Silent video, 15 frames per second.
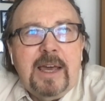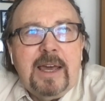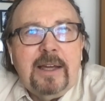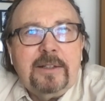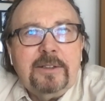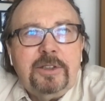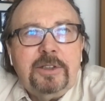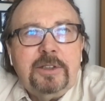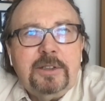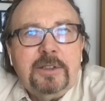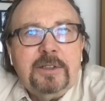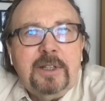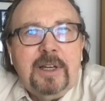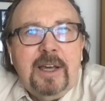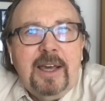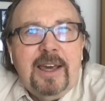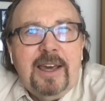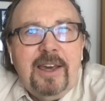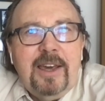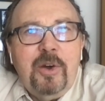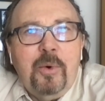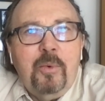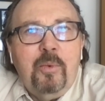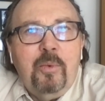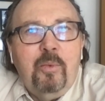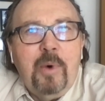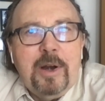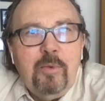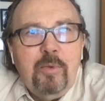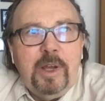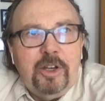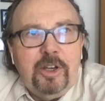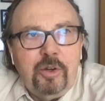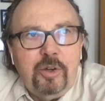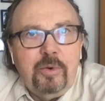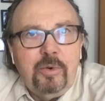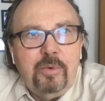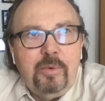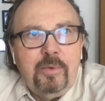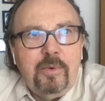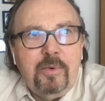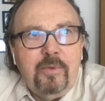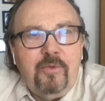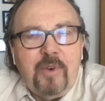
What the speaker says: And when we do